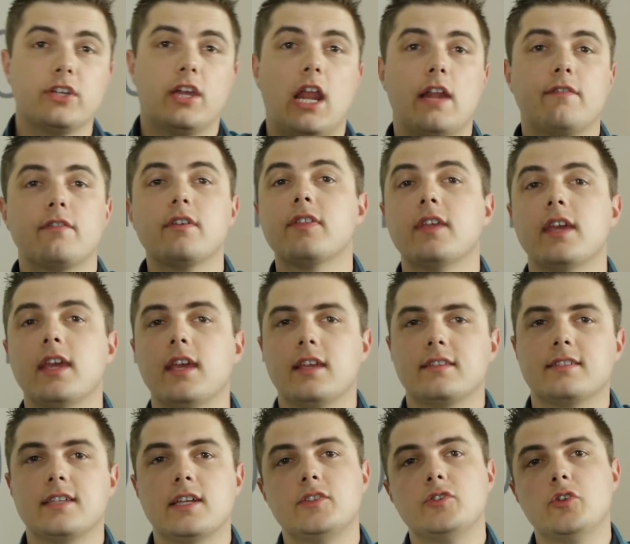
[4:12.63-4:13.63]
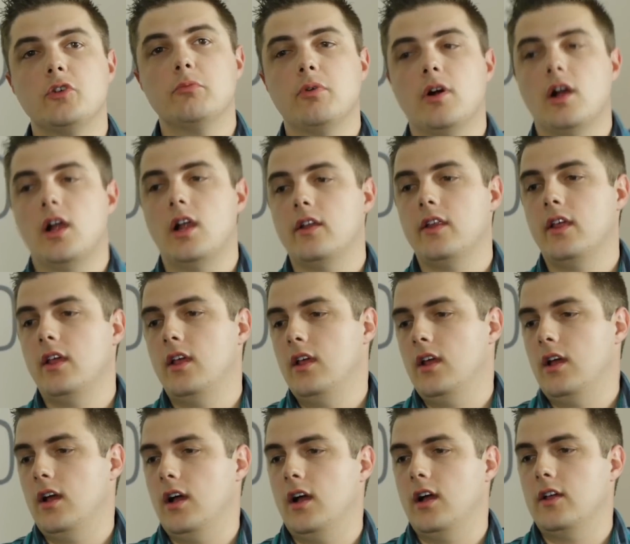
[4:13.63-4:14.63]
kind of a thing, it sets you apart
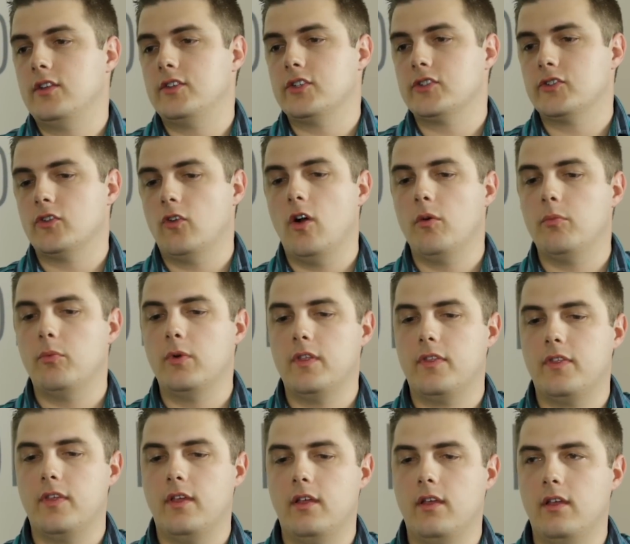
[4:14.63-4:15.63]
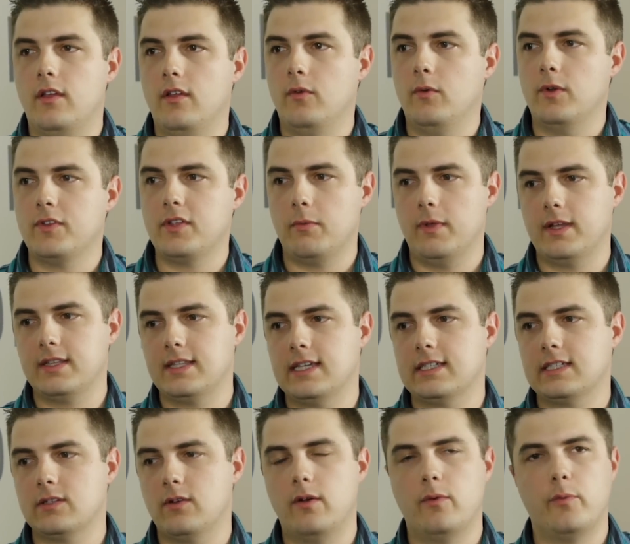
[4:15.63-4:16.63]
to show up with something like
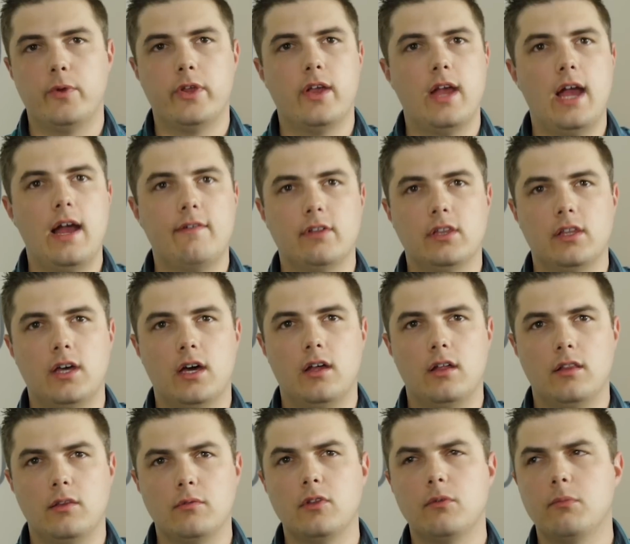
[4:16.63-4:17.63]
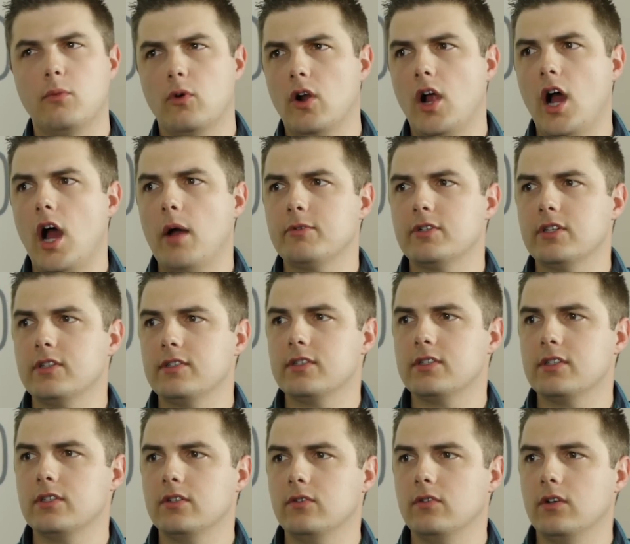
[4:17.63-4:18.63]
this, where you have a little more options
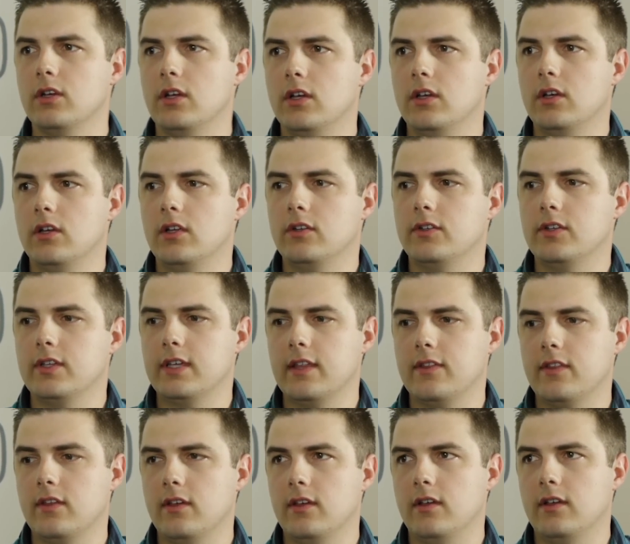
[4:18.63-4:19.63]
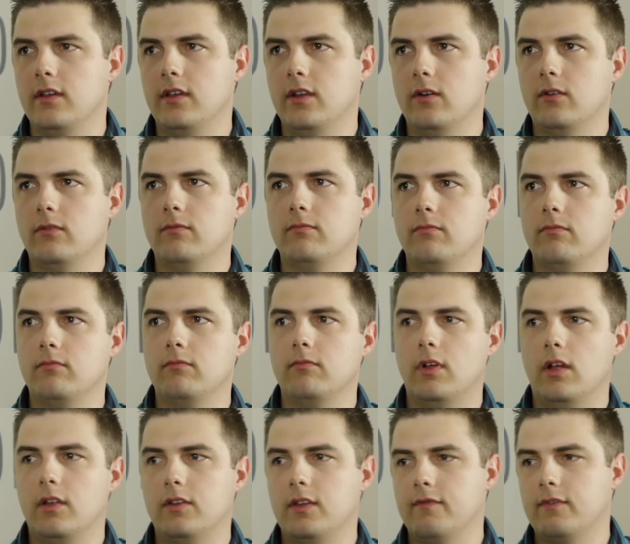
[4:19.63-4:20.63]
to get the,
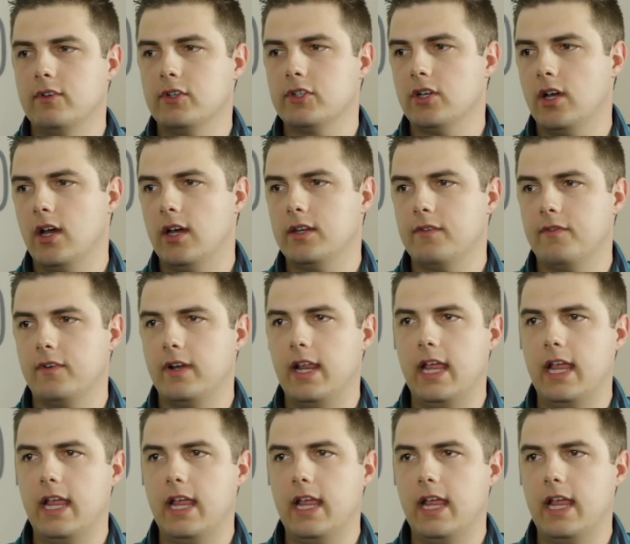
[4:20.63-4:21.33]
a different shot, different